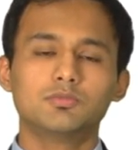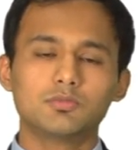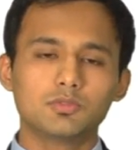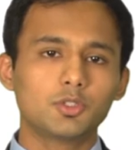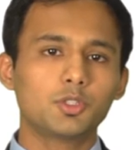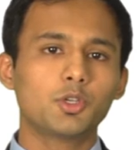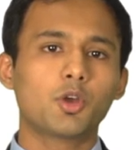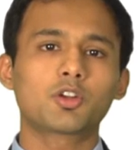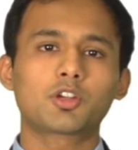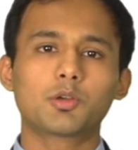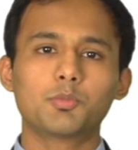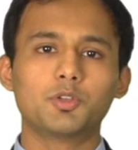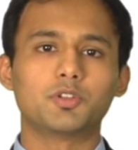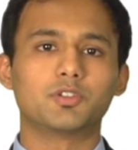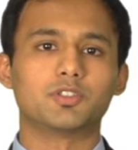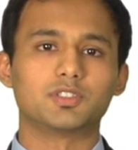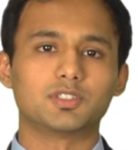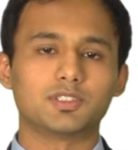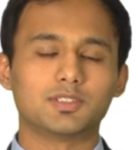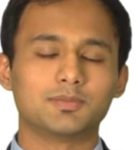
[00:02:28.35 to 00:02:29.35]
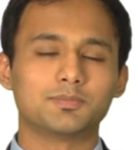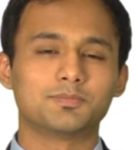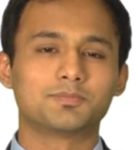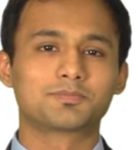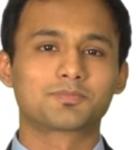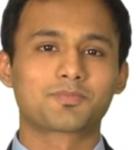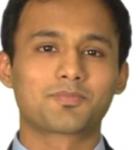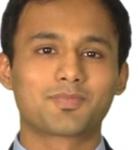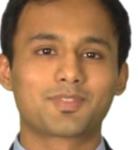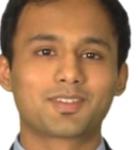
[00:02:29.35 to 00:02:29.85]
to your community.
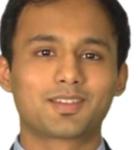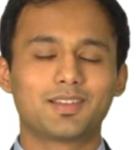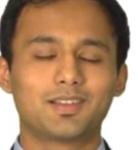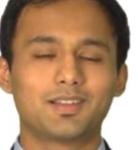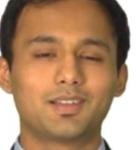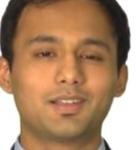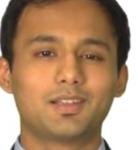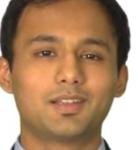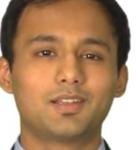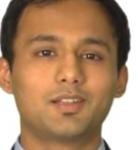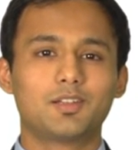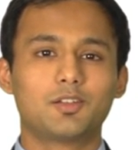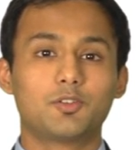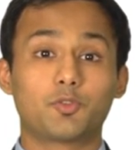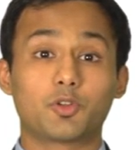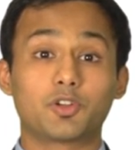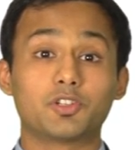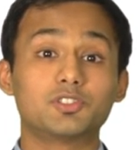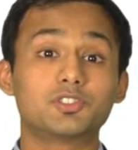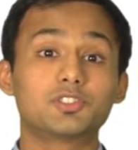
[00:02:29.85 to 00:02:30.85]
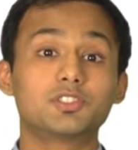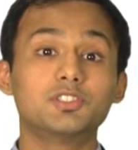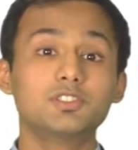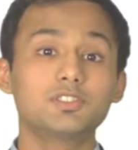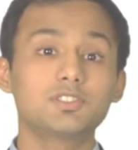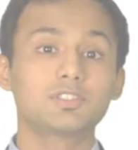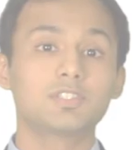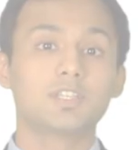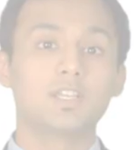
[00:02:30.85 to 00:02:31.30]
For instance,